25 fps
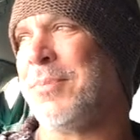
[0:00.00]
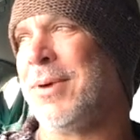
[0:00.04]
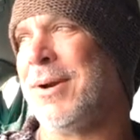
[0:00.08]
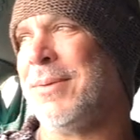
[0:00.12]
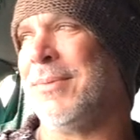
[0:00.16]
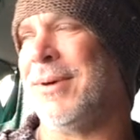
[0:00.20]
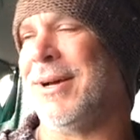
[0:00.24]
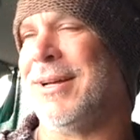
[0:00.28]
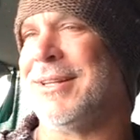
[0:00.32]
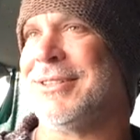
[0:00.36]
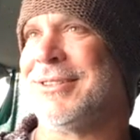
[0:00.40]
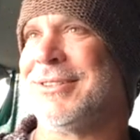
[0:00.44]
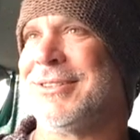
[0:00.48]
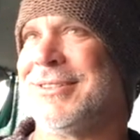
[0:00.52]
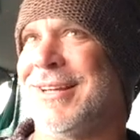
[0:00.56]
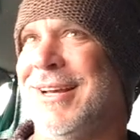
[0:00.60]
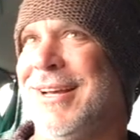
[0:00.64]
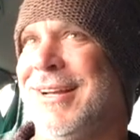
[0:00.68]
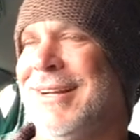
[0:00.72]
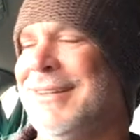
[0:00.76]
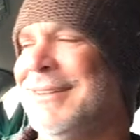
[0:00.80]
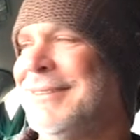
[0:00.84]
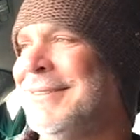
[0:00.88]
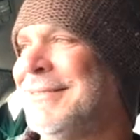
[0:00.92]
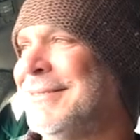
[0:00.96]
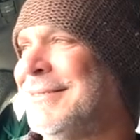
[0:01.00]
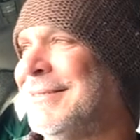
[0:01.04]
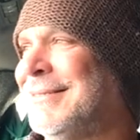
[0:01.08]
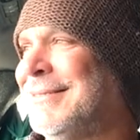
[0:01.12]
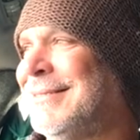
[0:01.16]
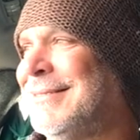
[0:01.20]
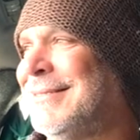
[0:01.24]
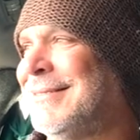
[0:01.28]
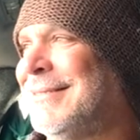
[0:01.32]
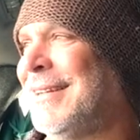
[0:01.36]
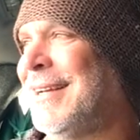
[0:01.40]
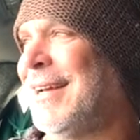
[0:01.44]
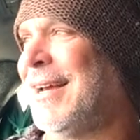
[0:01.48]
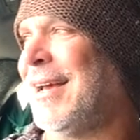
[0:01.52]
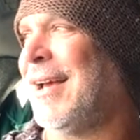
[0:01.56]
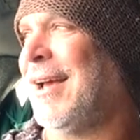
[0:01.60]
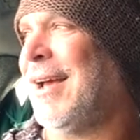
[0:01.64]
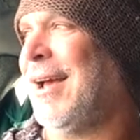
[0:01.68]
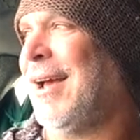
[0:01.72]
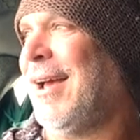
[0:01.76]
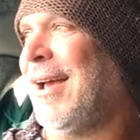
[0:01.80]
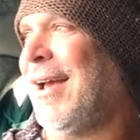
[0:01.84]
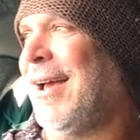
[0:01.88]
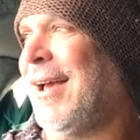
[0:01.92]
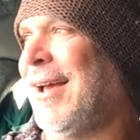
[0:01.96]
pretty much, kind of,
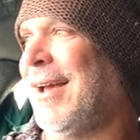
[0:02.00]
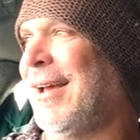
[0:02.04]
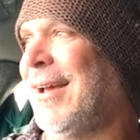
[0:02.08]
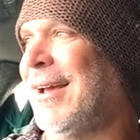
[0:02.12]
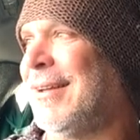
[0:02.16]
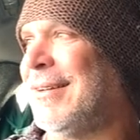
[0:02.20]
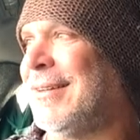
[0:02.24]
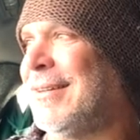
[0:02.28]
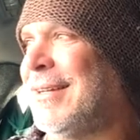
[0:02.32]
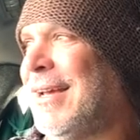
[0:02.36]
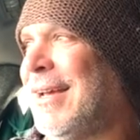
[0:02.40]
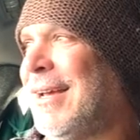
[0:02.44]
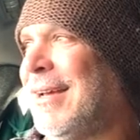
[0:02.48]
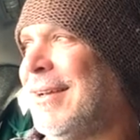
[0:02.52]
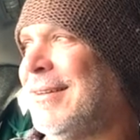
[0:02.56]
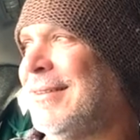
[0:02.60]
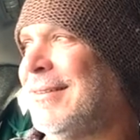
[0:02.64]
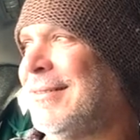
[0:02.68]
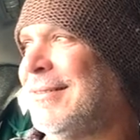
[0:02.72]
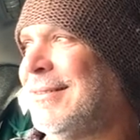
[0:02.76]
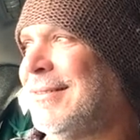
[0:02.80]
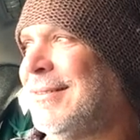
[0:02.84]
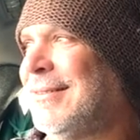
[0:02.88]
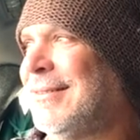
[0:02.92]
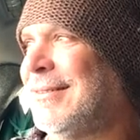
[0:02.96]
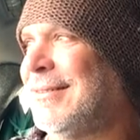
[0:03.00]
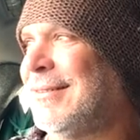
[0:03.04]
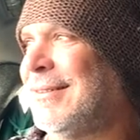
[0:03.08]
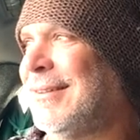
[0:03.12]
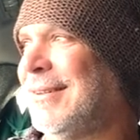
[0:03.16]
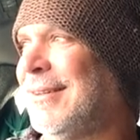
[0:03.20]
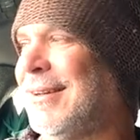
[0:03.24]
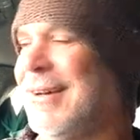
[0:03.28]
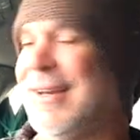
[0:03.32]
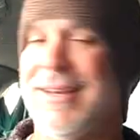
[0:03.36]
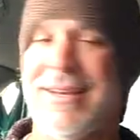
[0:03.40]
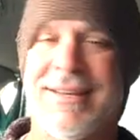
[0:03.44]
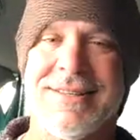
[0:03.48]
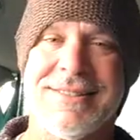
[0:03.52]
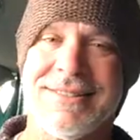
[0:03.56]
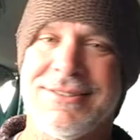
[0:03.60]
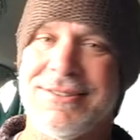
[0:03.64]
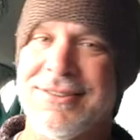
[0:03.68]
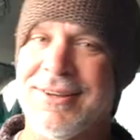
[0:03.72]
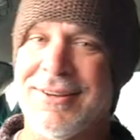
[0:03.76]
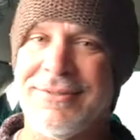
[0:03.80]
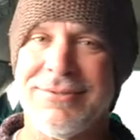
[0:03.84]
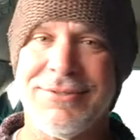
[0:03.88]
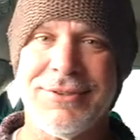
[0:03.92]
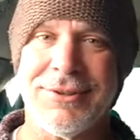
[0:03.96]
and yeah, you know, I
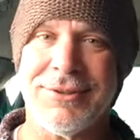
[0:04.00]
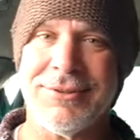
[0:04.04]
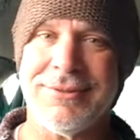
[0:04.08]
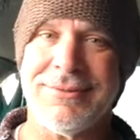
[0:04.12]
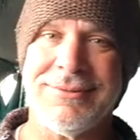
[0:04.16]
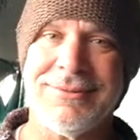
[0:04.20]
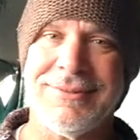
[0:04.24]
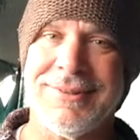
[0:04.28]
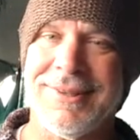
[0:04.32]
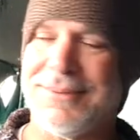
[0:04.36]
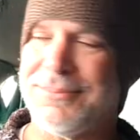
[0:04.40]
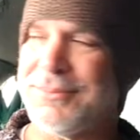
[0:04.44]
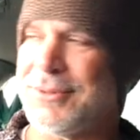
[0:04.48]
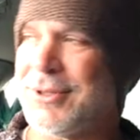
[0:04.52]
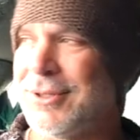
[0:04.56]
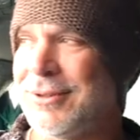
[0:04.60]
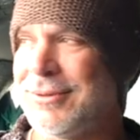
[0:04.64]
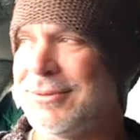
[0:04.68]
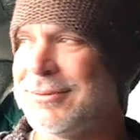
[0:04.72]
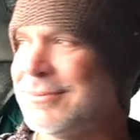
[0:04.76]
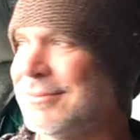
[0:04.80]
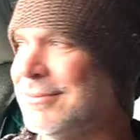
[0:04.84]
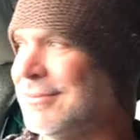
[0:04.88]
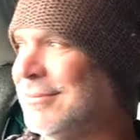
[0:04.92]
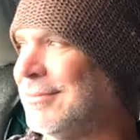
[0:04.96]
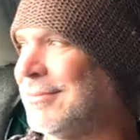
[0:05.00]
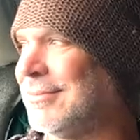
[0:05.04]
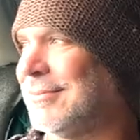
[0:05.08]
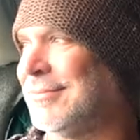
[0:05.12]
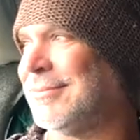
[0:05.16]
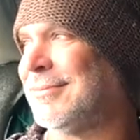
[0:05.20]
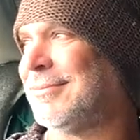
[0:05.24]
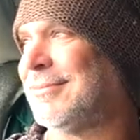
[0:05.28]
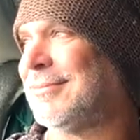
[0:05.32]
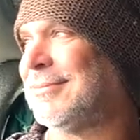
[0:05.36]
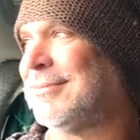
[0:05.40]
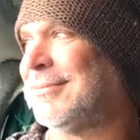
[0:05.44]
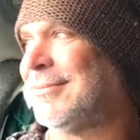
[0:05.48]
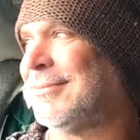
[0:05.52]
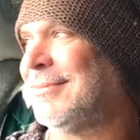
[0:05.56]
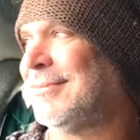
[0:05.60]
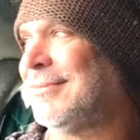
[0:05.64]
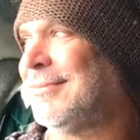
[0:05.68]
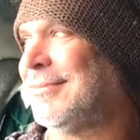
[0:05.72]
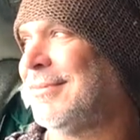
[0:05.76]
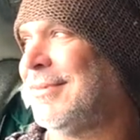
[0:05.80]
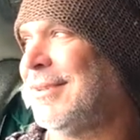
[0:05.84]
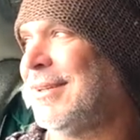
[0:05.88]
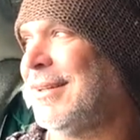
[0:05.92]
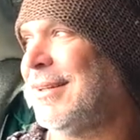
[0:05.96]
still got food, I'm cool,
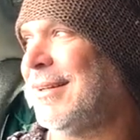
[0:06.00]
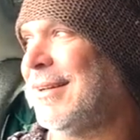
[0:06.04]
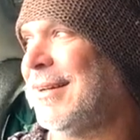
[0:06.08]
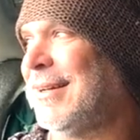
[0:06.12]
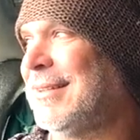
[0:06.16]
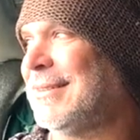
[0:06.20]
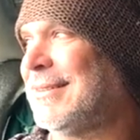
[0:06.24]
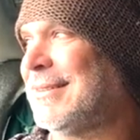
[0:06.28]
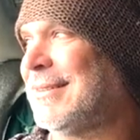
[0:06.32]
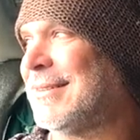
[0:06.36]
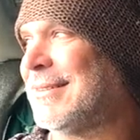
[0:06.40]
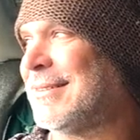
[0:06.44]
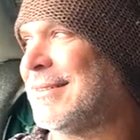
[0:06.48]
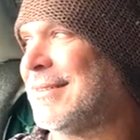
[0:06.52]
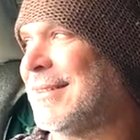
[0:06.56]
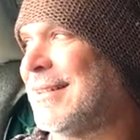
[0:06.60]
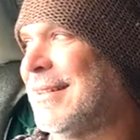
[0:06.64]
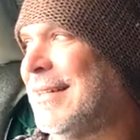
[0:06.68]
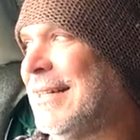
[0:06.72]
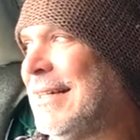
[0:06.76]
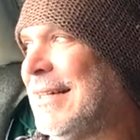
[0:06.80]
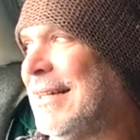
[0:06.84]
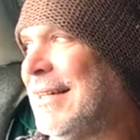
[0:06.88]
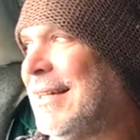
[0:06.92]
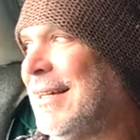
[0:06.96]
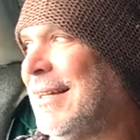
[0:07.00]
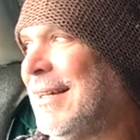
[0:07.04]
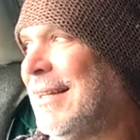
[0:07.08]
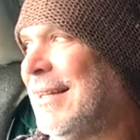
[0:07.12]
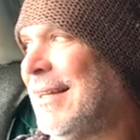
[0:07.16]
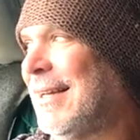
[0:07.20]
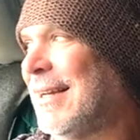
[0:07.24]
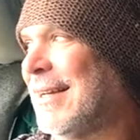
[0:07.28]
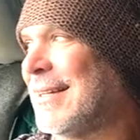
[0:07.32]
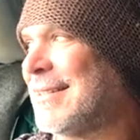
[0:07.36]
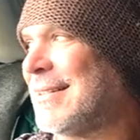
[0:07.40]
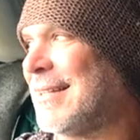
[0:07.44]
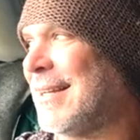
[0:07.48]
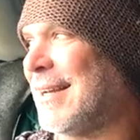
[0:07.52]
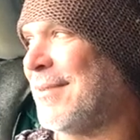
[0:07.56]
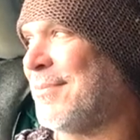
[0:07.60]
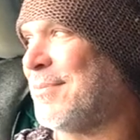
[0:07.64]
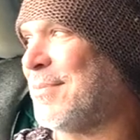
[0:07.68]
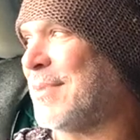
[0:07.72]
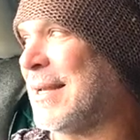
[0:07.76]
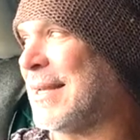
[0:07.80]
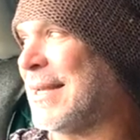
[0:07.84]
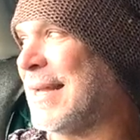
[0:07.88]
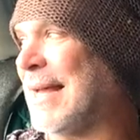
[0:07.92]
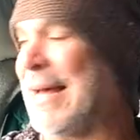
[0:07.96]
you know,
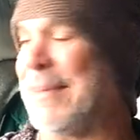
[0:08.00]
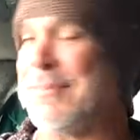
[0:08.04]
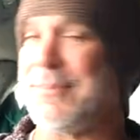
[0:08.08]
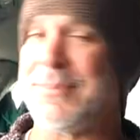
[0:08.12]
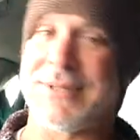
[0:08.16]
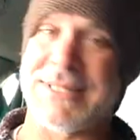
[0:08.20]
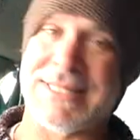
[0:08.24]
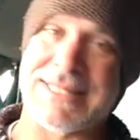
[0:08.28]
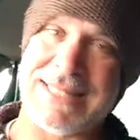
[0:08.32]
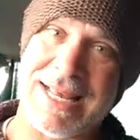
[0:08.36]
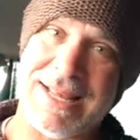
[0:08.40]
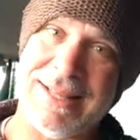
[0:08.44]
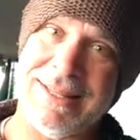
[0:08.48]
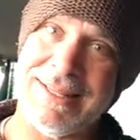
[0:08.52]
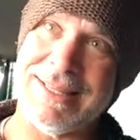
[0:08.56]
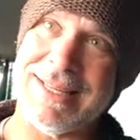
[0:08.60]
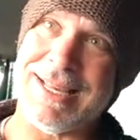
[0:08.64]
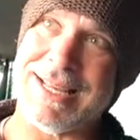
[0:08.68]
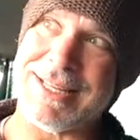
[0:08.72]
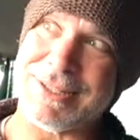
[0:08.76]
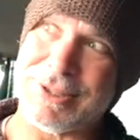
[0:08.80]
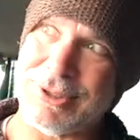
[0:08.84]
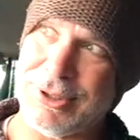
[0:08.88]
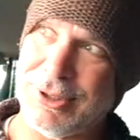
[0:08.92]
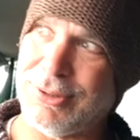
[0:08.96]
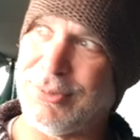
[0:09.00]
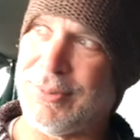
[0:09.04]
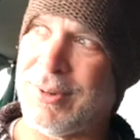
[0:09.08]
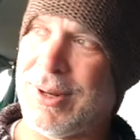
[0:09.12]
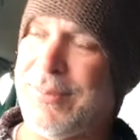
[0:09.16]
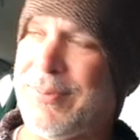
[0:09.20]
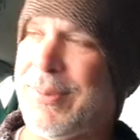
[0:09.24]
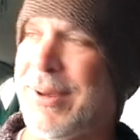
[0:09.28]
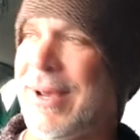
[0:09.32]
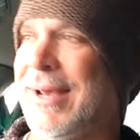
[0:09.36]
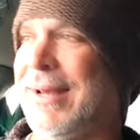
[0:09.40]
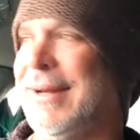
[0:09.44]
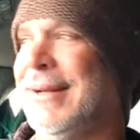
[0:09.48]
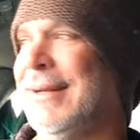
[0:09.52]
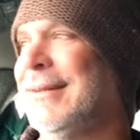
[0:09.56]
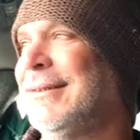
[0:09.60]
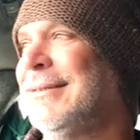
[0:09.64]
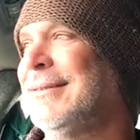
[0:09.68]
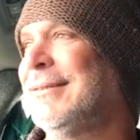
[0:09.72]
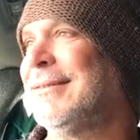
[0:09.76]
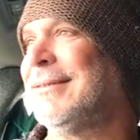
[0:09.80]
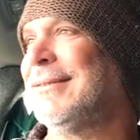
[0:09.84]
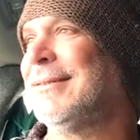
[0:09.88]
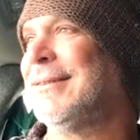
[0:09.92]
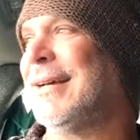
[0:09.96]
I sold one
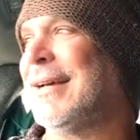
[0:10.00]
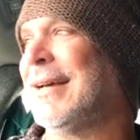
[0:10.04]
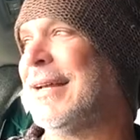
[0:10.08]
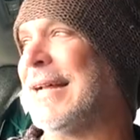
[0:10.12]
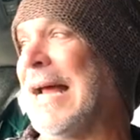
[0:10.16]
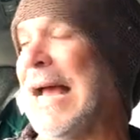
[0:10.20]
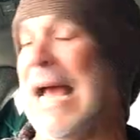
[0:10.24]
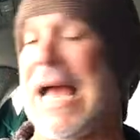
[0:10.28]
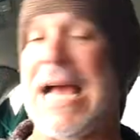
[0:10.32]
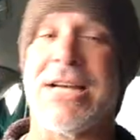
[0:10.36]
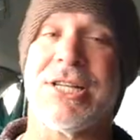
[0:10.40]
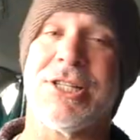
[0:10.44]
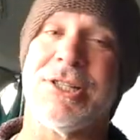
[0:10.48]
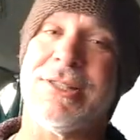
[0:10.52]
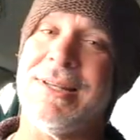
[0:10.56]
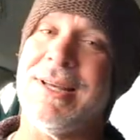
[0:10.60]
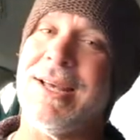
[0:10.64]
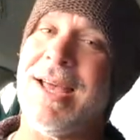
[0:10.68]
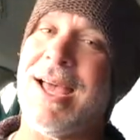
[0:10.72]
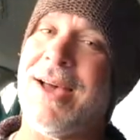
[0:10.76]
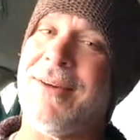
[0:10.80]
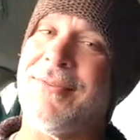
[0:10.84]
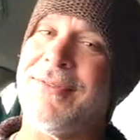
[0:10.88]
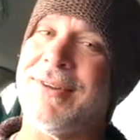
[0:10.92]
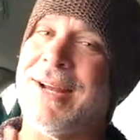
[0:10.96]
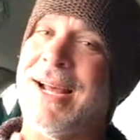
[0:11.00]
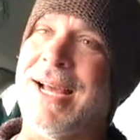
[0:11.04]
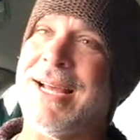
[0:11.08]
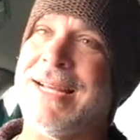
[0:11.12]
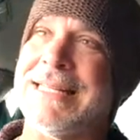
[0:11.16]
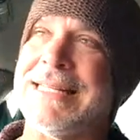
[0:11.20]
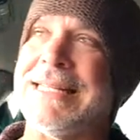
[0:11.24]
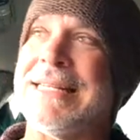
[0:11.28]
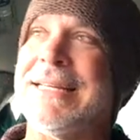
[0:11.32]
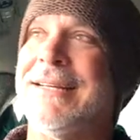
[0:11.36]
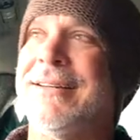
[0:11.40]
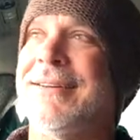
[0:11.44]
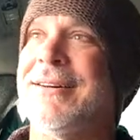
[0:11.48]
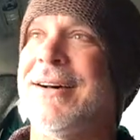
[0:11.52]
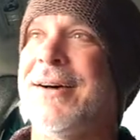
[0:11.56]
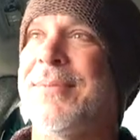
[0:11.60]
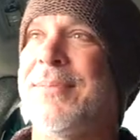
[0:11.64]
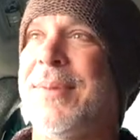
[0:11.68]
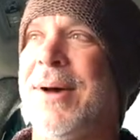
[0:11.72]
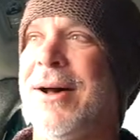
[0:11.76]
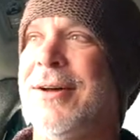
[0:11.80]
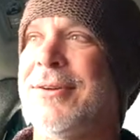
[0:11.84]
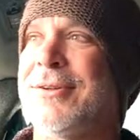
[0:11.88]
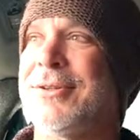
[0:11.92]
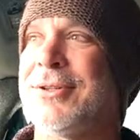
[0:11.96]
painting, and I actually have an idea
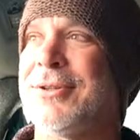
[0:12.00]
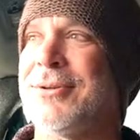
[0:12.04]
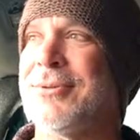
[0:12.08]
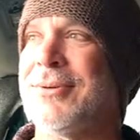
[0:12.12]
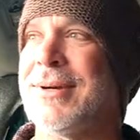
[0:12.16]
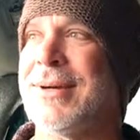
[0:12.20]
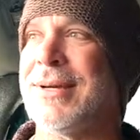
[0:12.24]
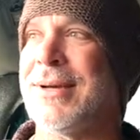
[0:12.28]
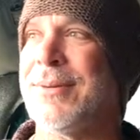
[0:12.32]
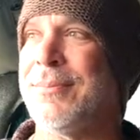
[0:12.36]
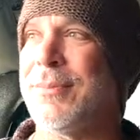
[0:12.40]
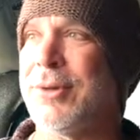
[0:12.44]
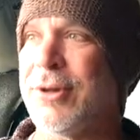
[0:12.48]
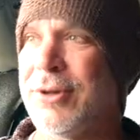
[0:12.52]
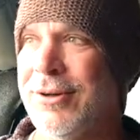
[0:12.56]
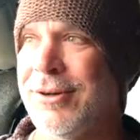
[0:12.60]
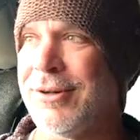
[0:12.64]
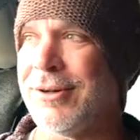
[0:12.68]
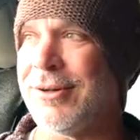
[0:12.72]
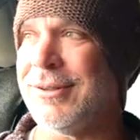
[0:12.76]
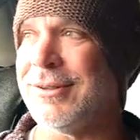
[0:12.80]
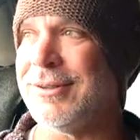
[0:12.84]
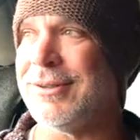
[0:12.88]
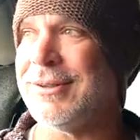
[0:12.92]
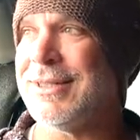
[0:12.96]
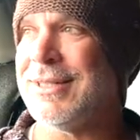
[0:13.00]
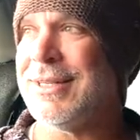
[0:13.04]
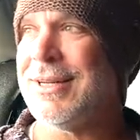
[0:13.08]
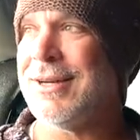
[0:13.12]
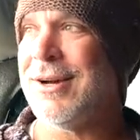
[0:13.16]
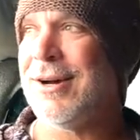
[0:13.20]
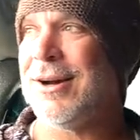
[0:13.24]
about doing a mural